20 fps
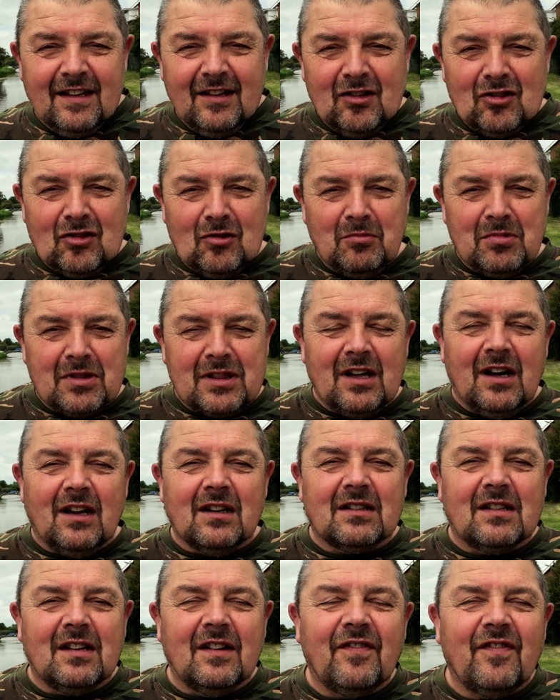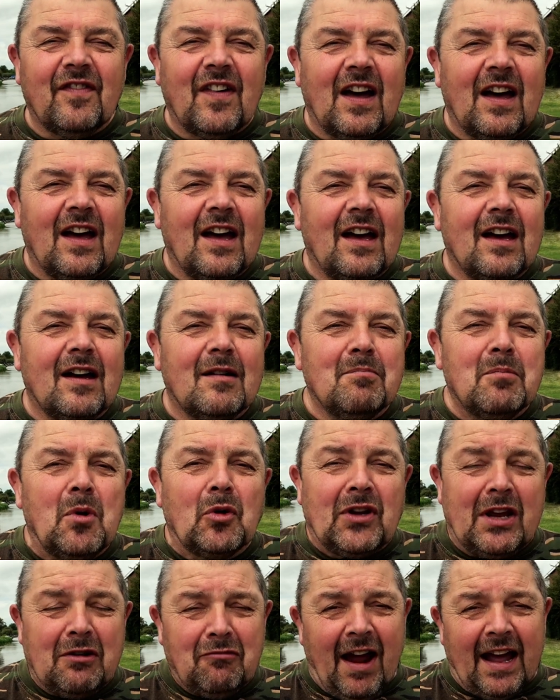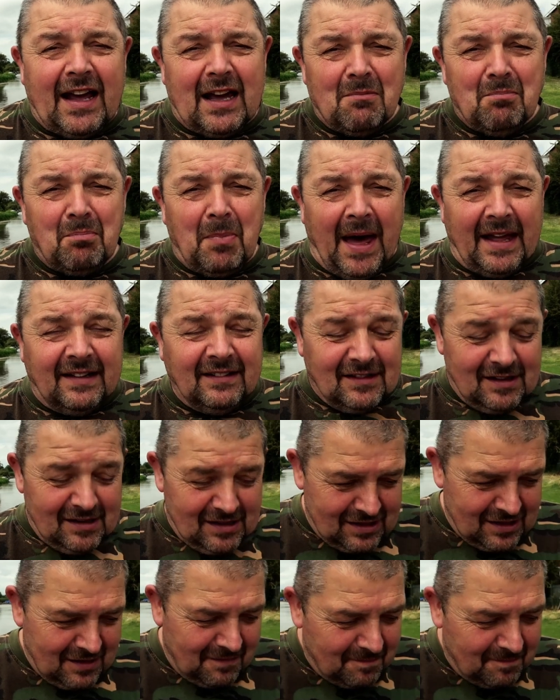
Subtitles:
some sort of money recompense.